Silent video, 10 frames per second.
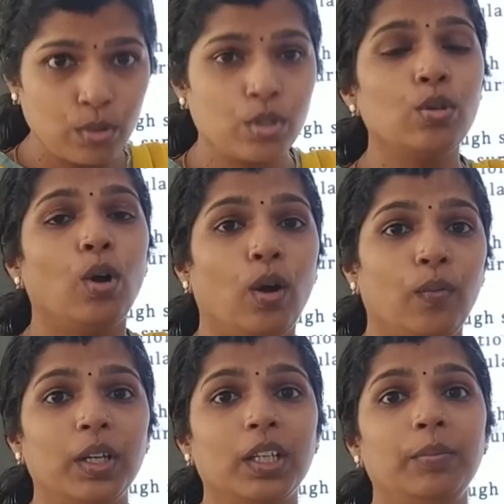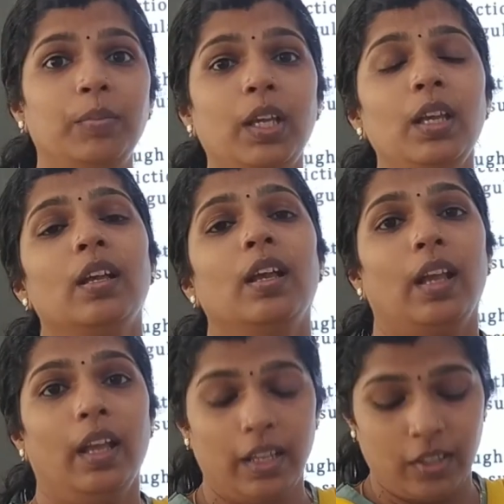to overcome the
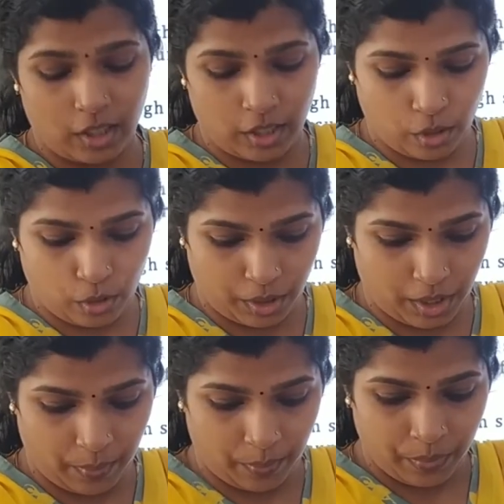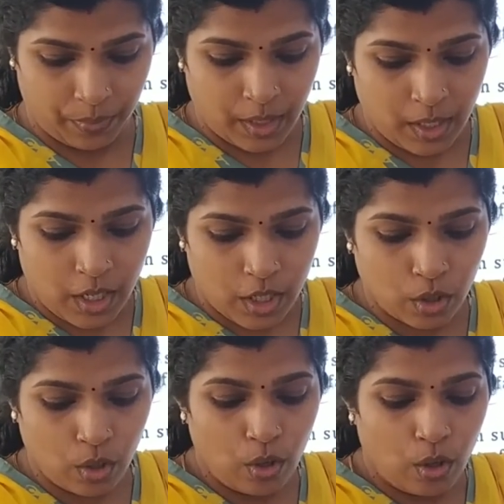interlocking.
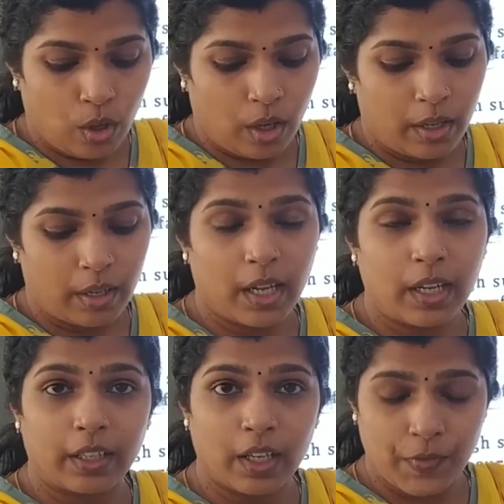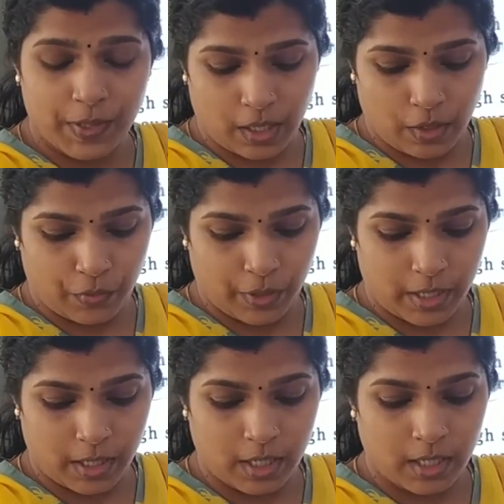So, rough
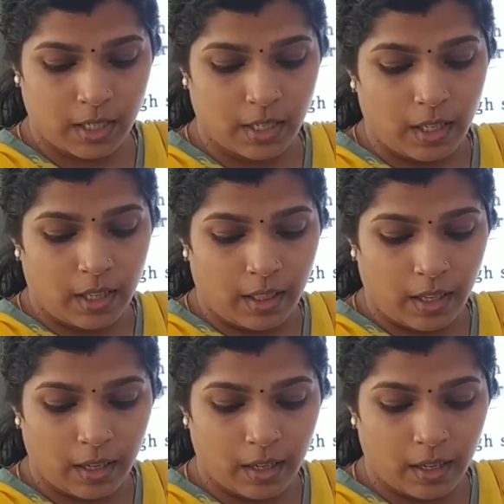surfaces, there